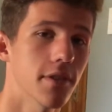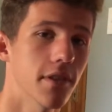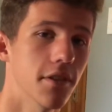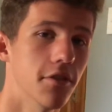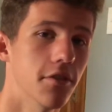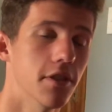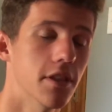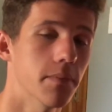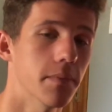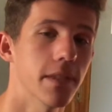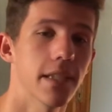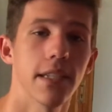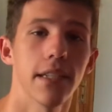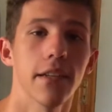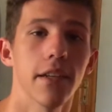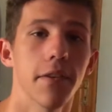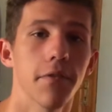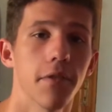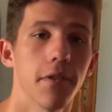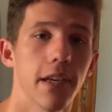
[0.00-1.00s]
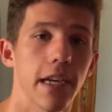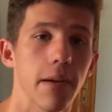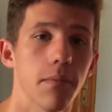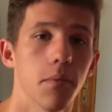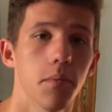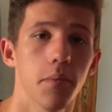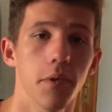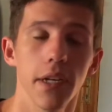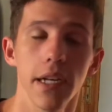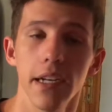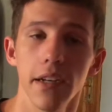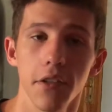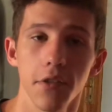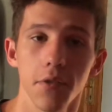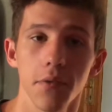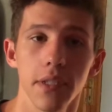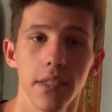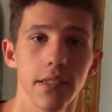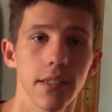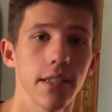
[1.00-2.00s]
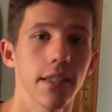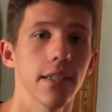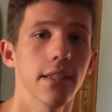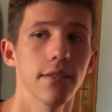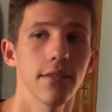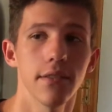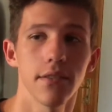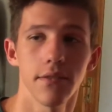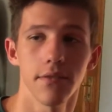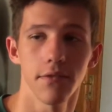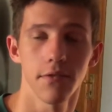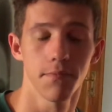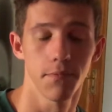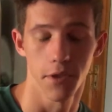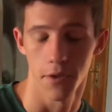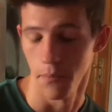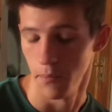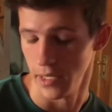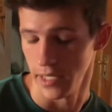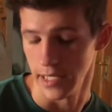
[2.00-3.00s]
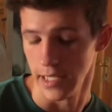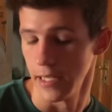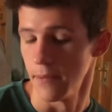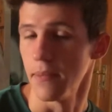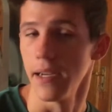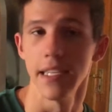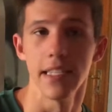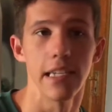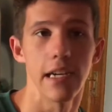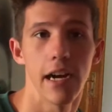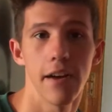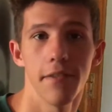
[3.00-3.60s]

The new chipset and everything Apple put into it is completely amazing.